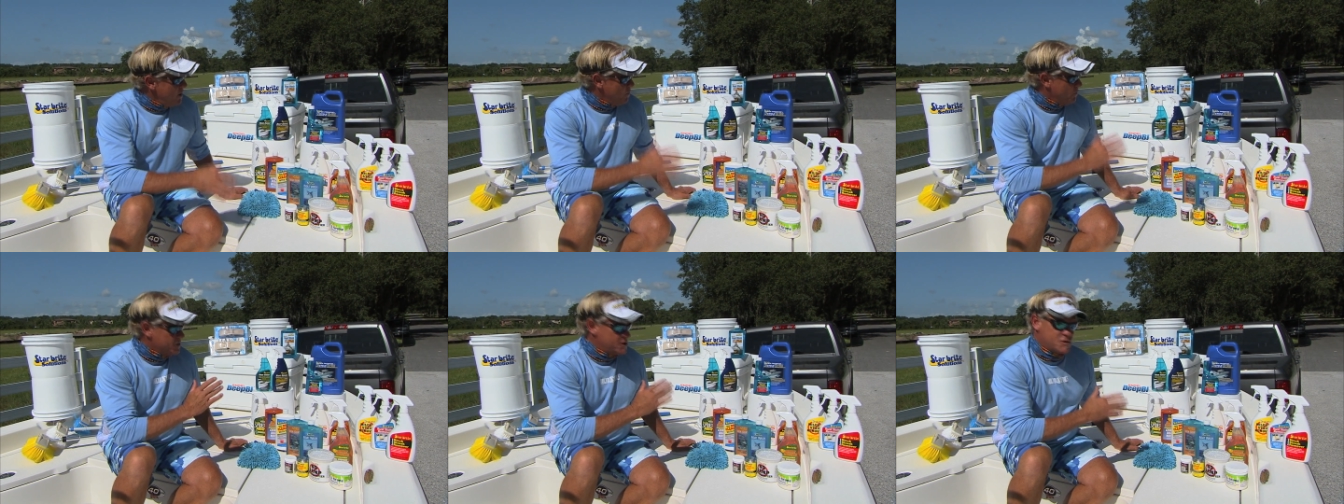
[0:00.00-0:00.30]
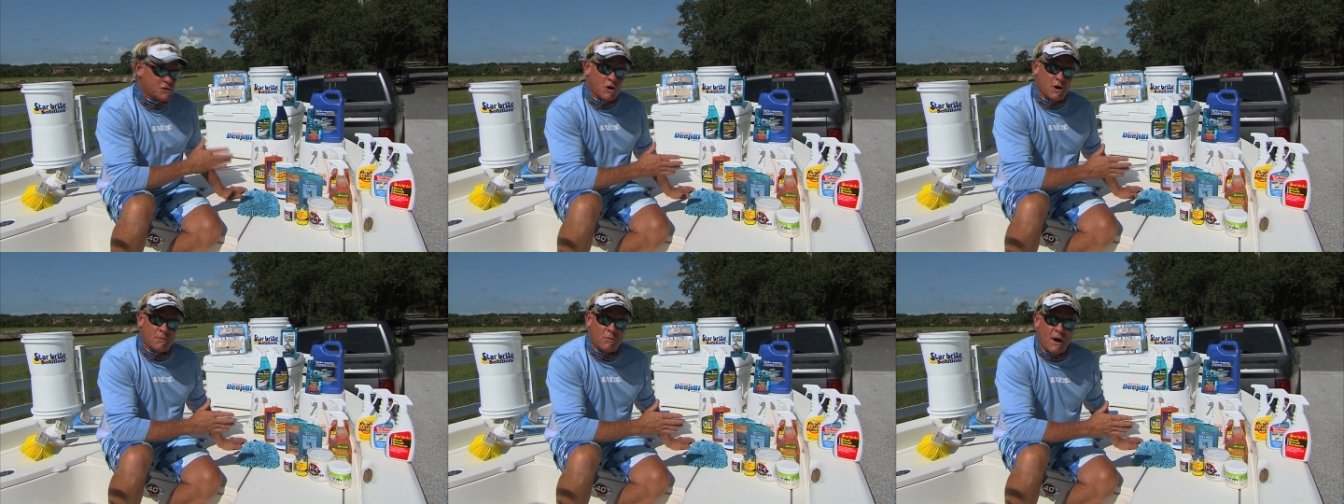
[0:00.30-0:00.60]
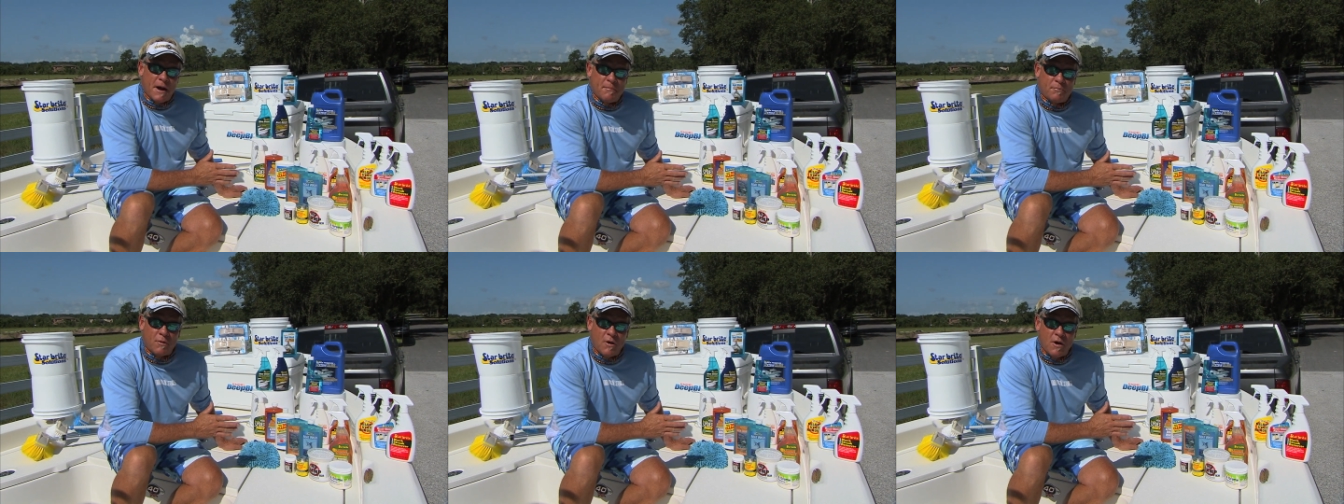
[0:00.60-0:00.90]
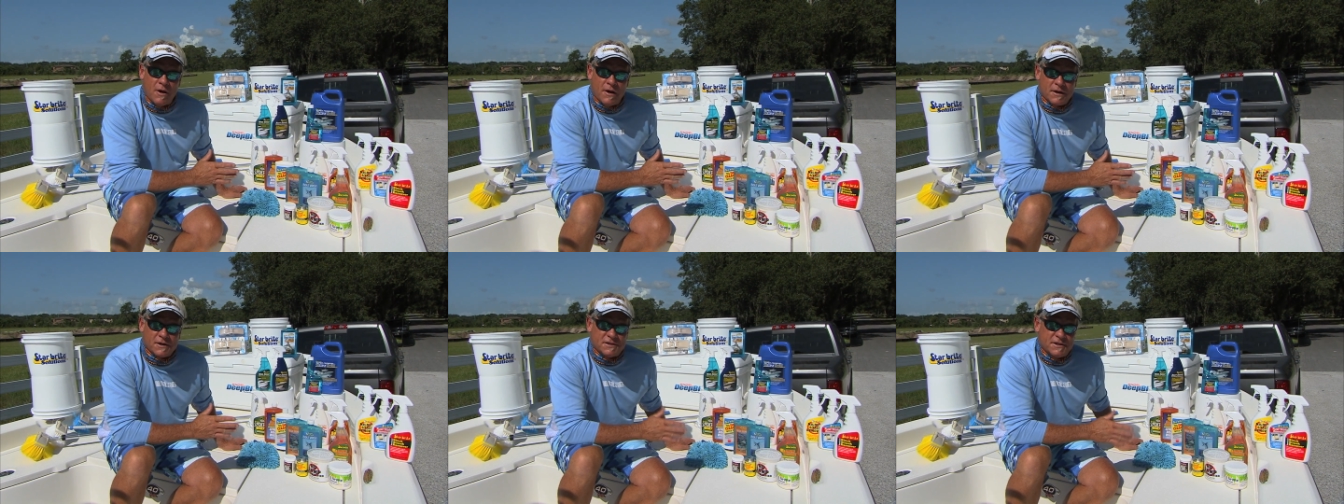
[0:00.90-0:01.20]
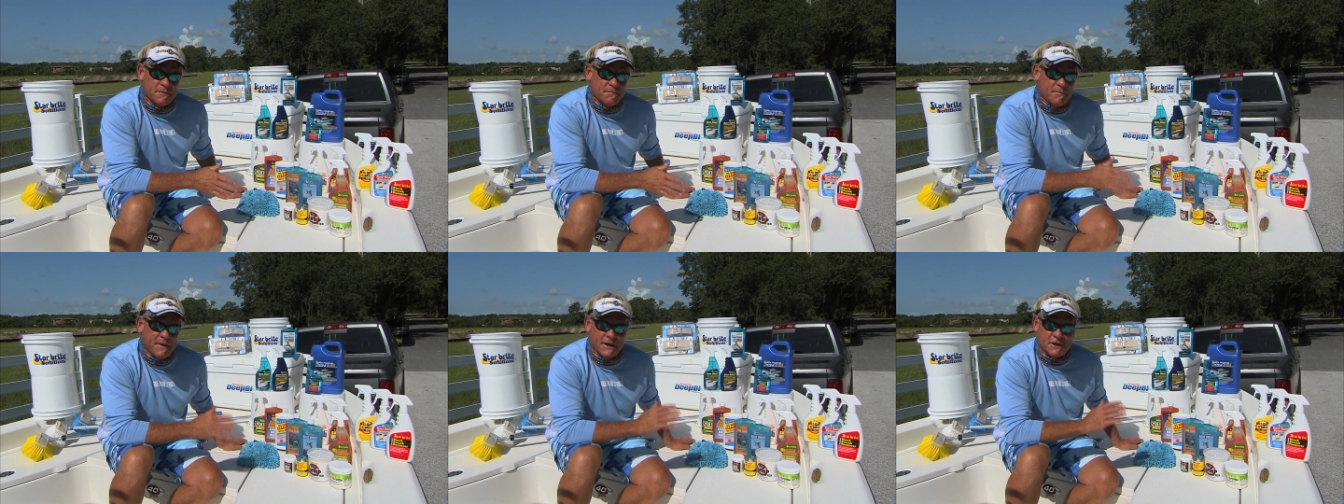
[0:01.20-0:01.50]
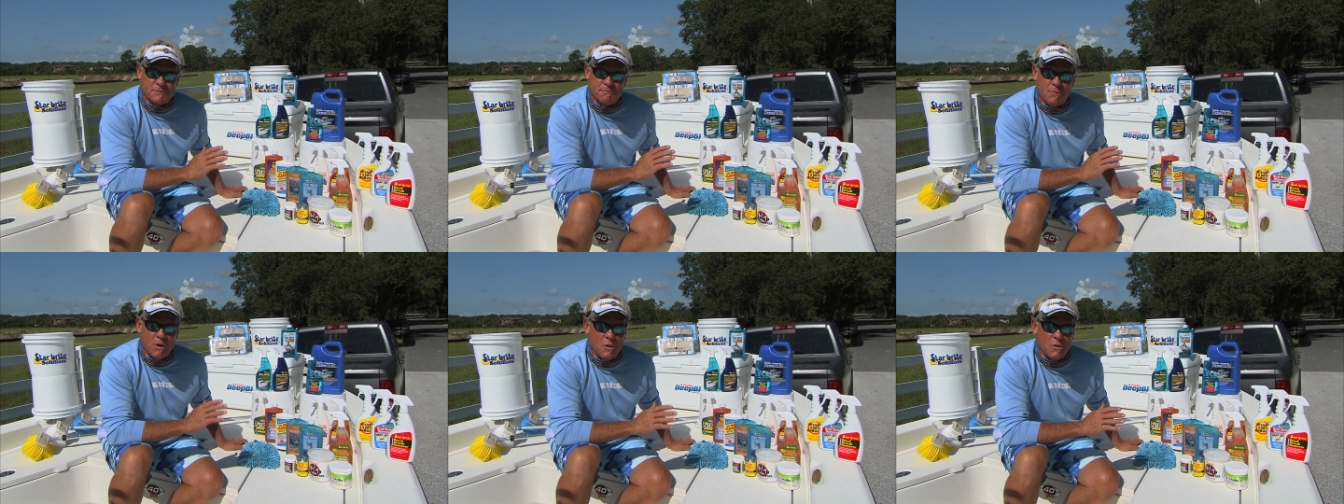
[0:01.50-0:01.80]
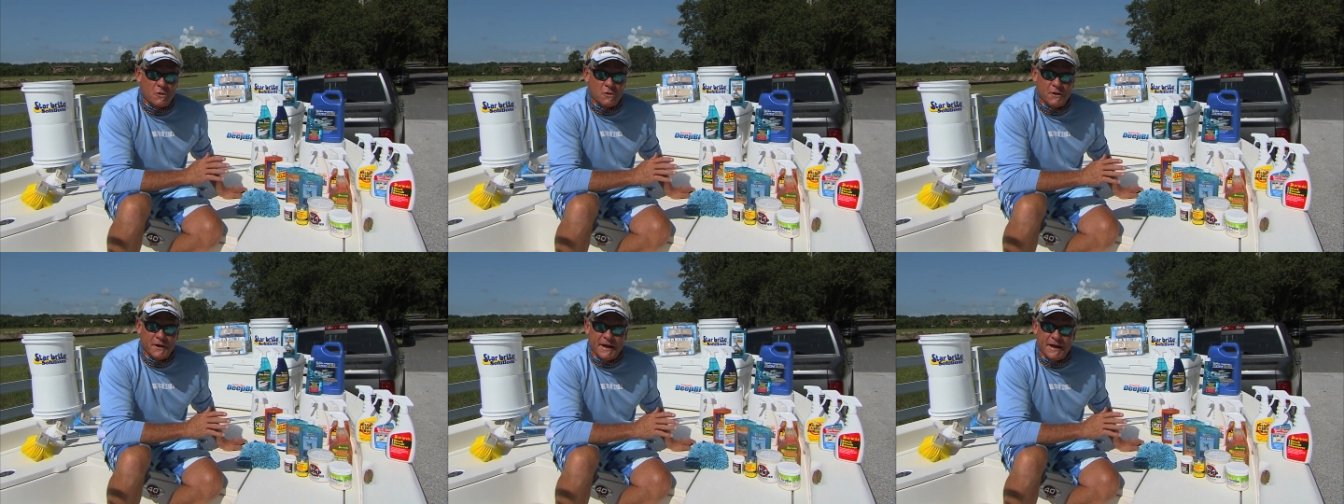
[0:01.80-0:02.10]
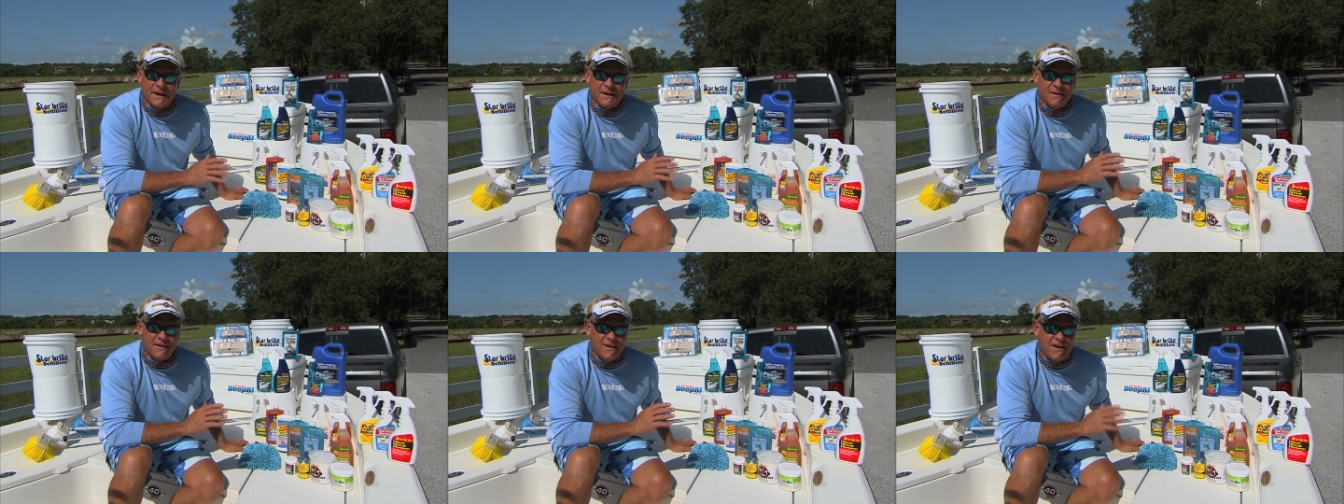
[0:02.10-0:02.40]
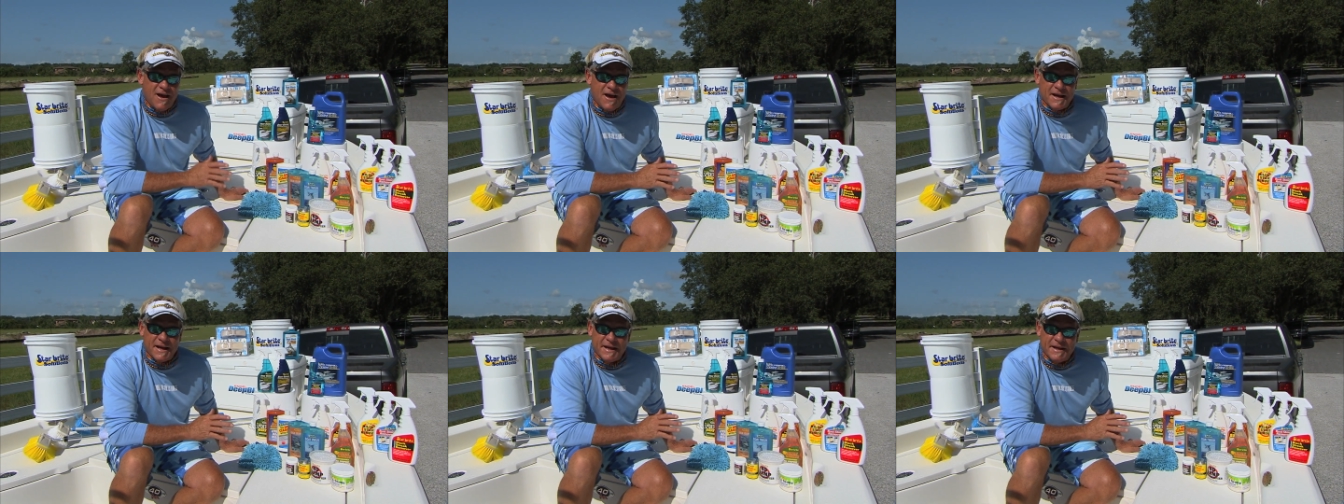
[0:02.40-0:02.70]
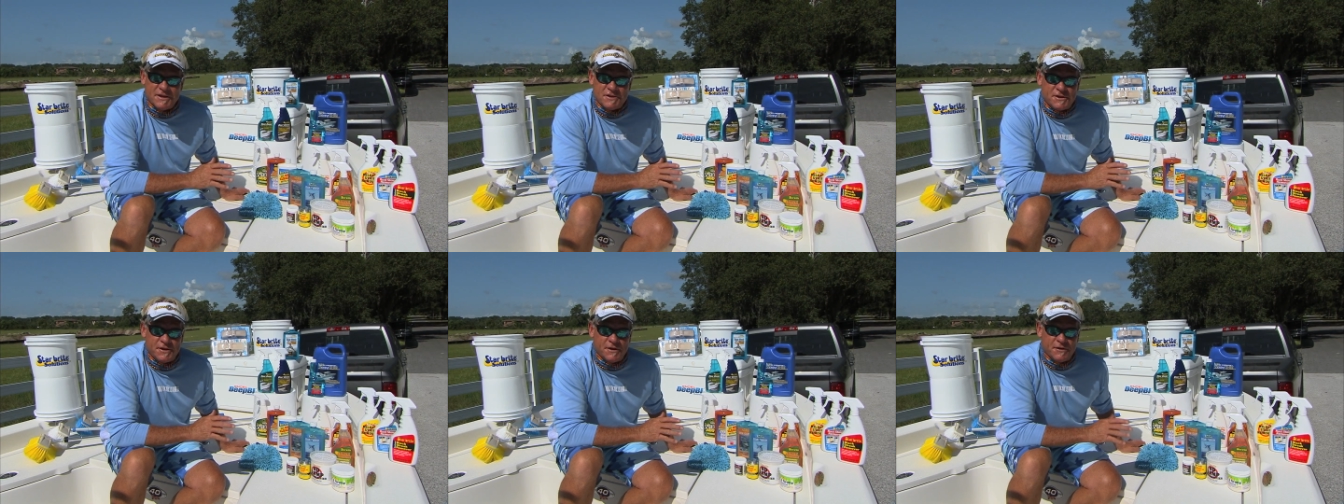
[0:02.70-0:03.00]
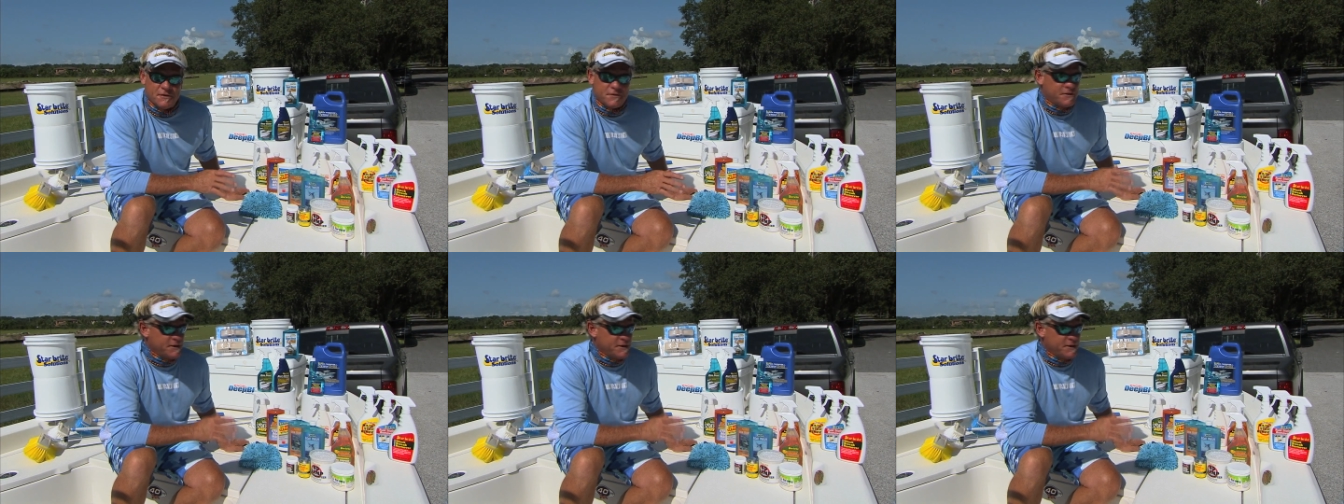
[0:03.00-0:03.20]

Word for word: With Star Brite products, it makes boat cleaning a lot easier.